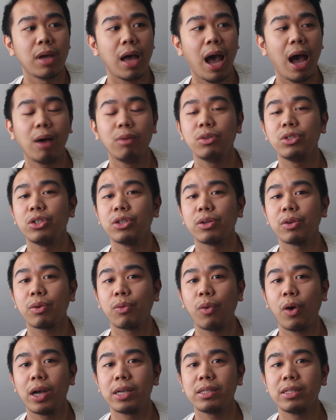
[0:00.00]
how would you
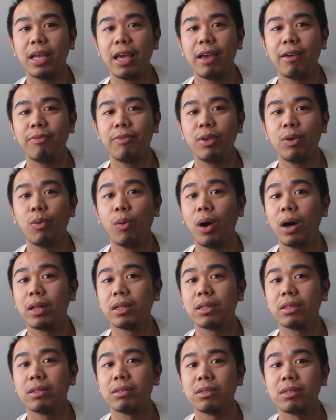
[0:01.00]
request if you
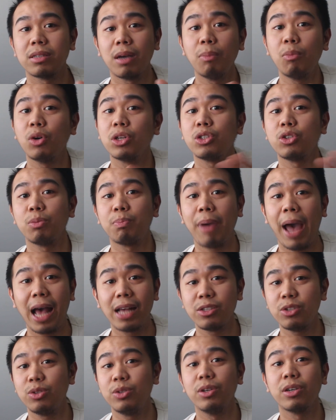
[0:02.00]
want someone to
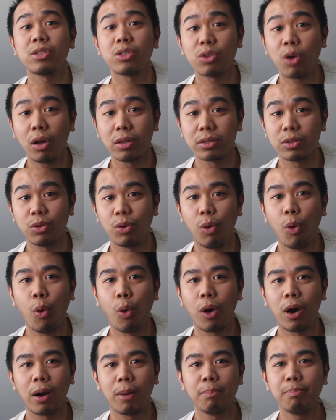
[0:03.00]
pass you the salt
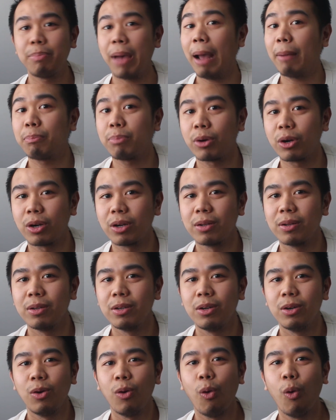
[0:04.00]
or pepper?
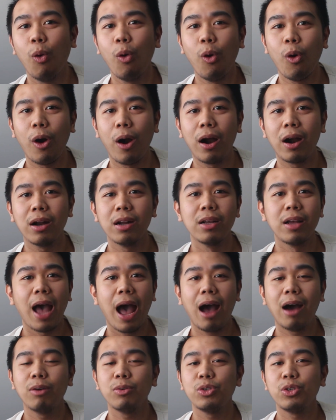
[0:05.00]
Or
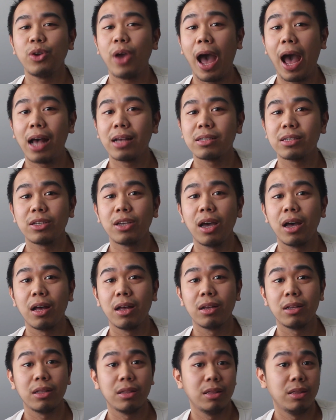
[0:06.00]
how would you ask
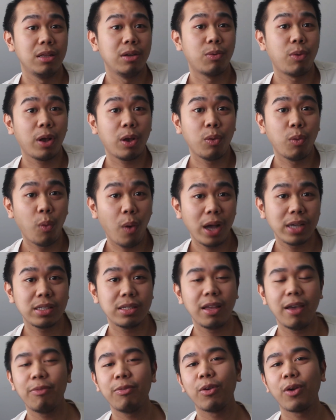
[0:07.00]
the
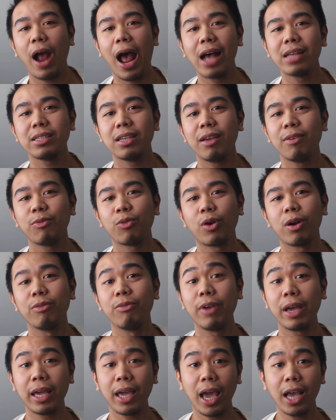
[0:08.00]
request if you're asking for a
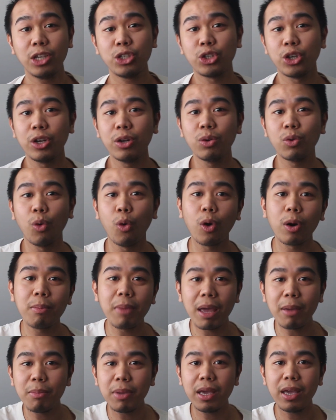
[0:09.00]
vacation or
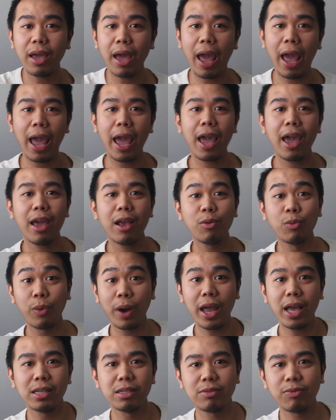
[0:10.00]
maybe a
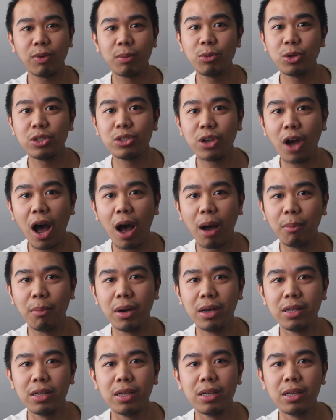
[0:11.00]
raise from your job?